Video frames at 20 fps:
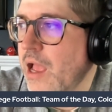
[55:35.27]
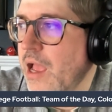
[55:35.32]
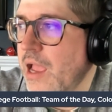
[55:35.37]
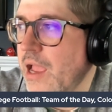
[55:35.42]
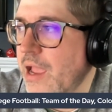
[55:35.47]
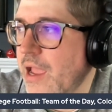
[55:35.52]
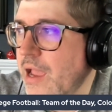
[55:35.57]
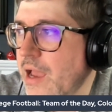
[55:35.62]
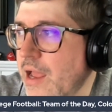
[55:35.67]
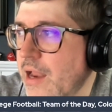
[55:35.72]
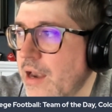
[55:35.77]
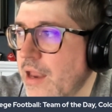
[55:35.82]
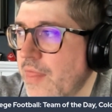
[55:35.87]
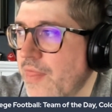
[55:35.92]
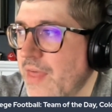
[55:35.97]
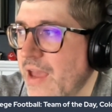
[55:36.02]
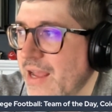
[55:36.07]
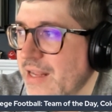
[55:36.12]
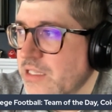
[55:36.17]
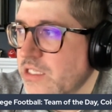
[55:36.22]
And
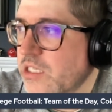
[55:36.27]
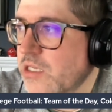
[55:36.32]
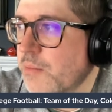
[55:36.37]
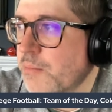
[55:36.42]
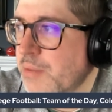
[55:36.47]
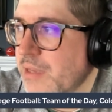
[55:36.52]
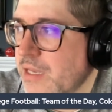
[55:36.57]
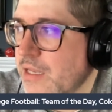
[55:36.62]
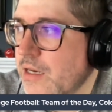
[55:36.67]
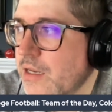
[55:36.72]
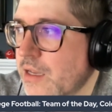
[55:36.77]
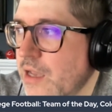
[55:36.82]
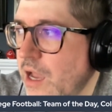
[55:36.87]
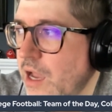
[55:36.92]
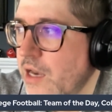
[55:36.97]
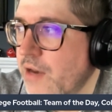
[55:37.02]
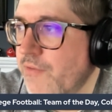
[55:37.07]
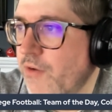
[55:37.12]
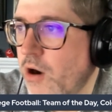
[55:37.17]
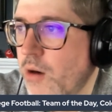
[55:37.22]
that's been
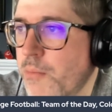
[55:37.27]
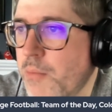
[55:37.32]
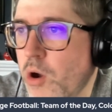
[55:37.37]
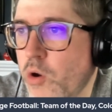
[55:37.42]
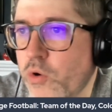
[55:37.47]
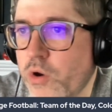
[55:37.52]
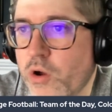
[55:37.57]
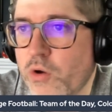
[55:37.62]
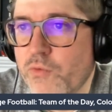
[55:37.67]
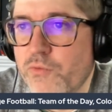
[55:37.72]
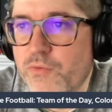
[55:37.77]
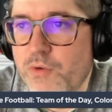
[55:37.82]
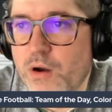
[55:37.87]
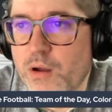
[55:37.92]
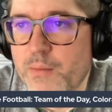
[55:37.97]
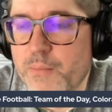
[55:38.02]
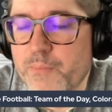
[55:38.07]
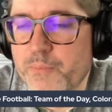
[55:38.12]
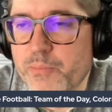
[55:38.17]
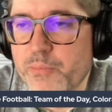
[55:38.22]
kind of our motto
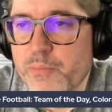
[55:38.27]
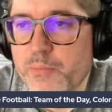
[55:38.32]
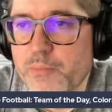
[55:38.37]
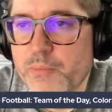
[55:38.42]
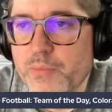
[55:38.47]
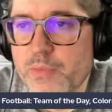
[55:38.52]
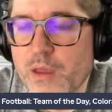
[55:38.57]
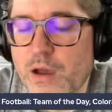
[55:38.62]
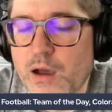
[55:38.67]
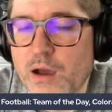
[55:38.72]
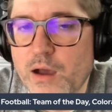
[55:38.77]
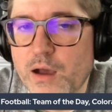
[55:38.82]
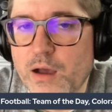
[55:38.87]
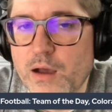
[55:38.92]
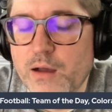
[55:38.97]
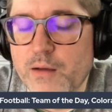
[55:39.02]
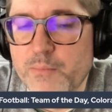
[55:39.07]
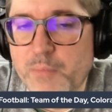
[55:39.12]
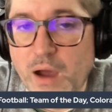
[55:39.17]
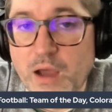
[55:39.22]
from
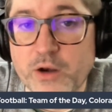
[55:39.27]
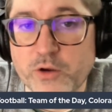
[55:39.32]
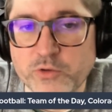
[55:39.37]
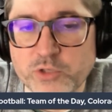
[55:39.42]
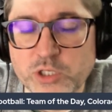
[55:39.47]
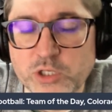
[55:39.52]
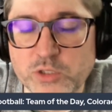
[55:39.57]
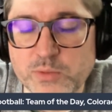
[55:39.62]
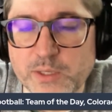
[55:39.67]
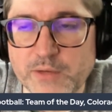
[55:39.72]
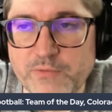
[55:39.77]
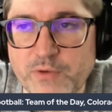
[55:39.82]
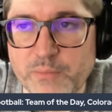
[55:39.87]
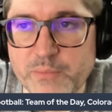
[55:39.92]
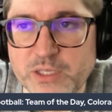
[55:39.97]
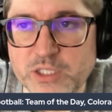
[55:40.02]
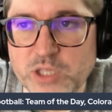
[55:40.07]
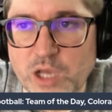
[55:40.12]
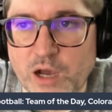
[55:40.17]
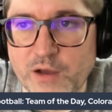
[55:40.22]
this
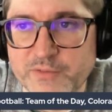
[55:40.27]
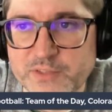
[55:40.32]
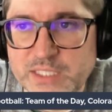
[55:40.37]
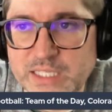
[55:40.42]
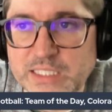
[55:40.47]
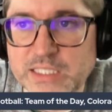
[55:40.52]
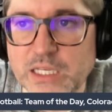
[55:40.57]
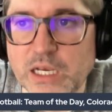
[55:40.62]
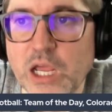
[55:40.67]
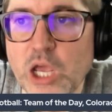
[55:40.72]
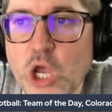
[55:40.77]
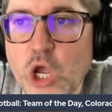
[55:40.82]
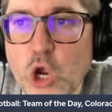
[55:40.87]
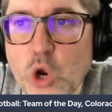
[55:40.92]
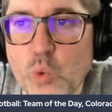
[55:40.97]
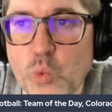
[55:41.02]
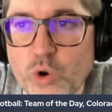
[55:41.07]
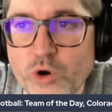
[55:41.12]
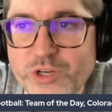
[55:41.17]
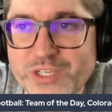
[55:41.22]
offseason.
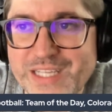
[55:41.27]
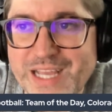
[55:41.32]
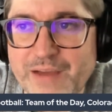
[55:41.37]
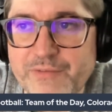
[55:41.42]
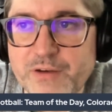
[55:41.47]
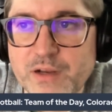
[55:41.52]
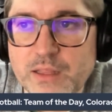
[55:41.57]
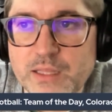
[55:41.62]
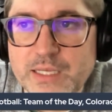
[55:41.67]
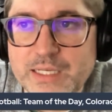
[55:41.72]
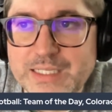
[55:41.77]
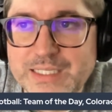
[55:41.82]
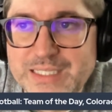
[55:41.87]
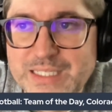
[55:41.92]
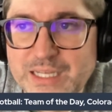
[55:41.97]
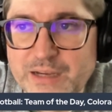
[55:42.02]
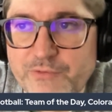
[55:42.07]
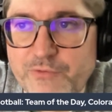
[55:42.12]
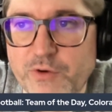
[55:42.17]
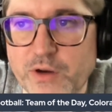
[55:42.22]
We're definitely
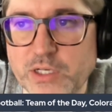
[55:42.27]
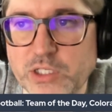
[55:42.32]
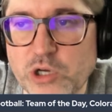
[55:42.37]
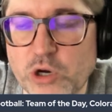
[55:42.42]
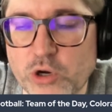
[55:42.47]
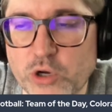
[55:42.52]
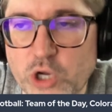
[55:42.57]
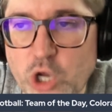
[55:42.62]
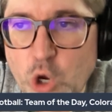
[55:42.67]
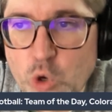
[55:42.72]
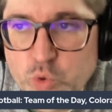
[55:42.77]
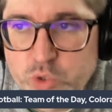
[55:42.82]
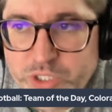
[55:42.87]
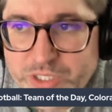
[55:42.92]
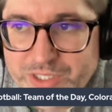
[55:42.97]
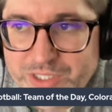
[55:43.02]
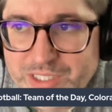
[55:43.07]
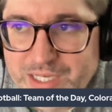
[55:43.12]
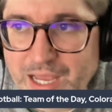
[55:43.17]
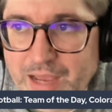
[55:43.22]
different. Our
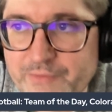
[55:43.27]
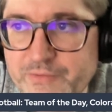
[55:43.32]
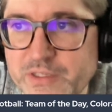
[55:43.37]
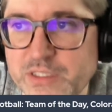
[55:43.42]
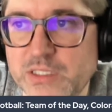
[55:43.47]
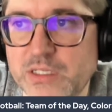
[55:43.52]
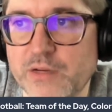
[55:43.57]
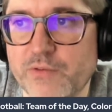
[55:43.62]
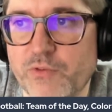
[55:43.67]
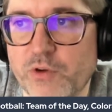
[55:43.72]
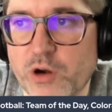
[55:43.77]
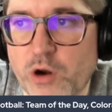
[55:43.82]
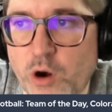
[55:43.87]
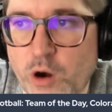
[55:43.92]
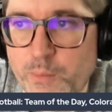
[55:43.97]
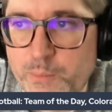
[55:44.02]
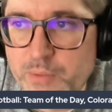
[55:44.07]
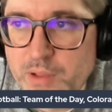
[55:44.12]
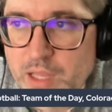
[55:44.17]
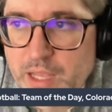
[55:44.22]
coaching staff is different.
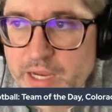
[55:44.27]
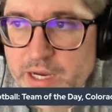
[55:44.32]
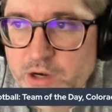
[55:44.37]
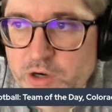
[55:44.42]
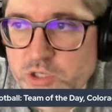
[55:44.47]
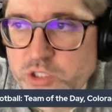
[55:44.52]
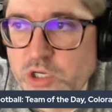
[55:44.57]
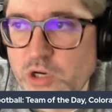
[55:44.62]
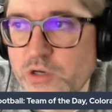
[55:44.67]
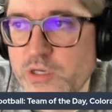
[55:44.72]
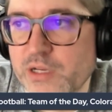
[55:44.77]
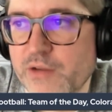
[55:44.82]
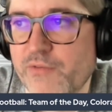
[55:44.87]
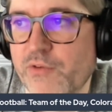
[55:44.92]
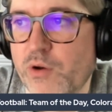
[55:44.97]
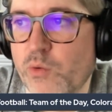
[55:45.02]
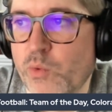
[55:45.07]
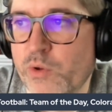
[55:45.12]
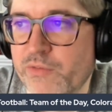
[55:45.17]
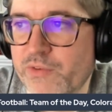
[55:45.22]
Our players are
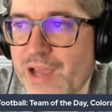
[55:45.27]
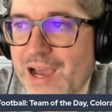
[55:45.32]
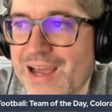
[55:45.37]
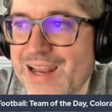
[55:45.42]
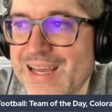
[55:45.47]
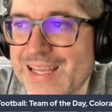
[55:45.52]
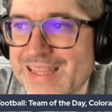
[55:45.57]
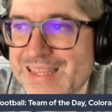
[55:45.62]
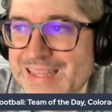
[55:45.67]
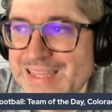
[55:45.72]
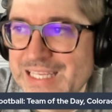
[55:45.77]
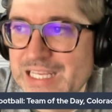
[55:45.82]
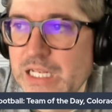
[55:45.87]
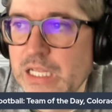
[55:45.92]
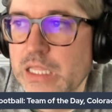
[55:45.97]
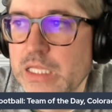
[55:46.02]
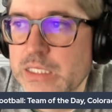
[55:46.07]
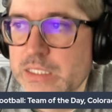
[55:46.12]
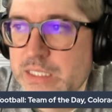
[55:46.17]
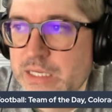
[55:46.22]
different. We've got a
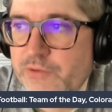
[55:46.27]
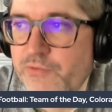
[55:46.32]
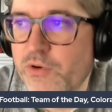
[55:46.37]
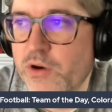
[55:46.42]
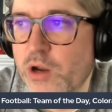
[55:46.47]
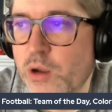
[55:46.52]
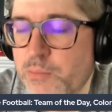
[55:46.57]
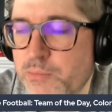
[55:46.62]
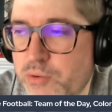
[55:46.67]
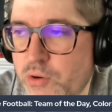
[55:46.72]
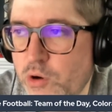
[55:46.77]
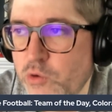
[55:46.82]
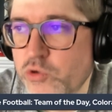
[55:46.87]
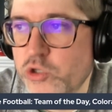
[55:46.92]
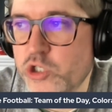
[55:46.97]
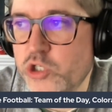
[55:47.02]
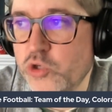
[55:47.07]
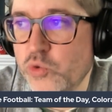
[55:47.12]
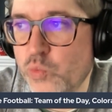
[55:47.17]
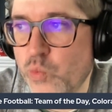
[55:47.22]
little different
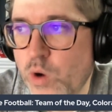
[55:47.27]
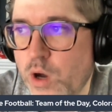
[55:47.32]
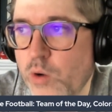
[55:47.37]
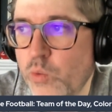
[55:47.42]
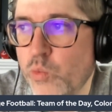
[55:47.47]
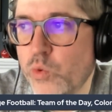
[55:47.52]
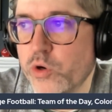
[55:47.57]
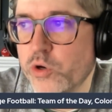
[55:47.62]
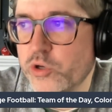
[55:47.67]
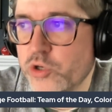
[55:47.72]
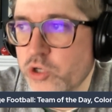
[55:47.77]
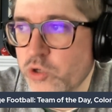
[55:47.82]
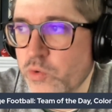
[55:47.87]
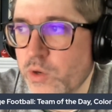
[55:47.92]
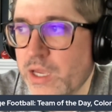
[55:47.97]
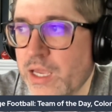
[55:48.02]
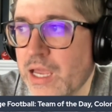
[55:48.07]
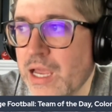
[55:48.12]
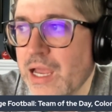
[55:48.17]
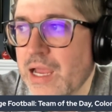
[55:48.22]
approach to what we're
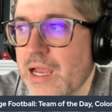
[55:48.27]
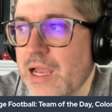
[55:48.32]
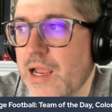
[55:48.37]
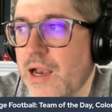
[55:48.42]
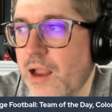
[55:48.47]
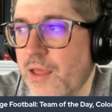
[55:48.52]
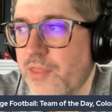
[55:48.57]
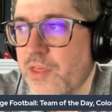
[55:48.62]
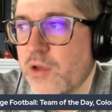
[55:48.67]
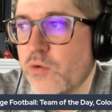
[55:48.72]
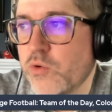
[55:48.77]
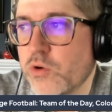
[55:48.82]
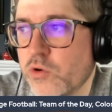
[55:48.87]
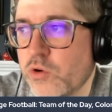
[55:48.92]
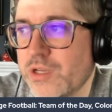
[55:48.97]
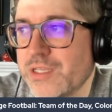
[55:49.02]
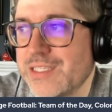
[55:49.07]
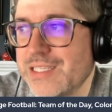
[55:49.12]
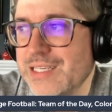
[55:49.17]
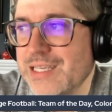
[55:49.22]
doing. And I think we're
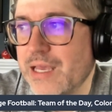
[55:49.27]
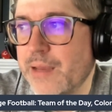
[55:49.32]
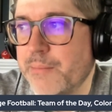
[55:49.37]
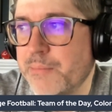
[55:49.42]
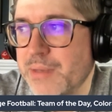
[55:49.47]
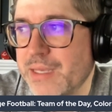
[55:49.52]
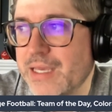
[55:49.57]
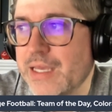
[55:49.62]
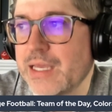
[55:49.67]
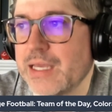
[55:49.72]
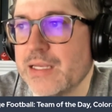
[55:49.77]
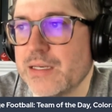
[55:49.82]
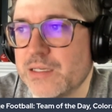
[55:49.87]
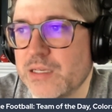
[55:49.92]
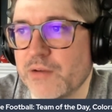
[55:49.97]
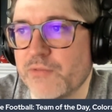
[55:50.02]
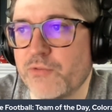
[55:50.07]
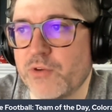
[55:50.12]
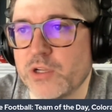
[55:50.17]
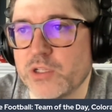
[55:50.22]
going to see a big
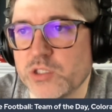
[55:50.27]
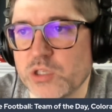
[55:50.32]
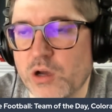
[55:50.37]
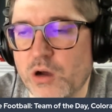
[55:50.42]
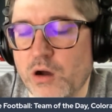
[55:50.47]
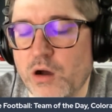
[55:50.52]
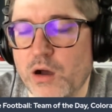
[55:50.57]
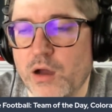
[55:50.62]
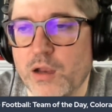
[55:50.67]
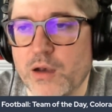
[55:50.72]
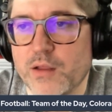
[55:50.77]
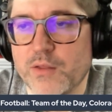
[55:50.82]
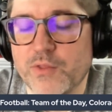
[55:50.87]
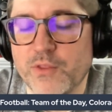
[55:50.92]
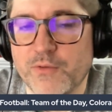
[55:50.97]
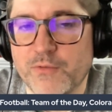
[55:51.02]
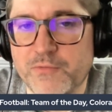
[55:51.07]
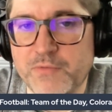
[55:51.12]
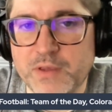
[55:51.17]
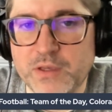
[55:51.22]
difference on
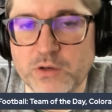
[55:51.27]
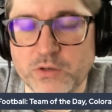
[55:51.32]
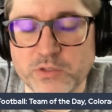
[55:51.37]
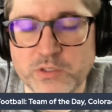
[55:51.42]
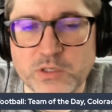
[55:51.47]
the field."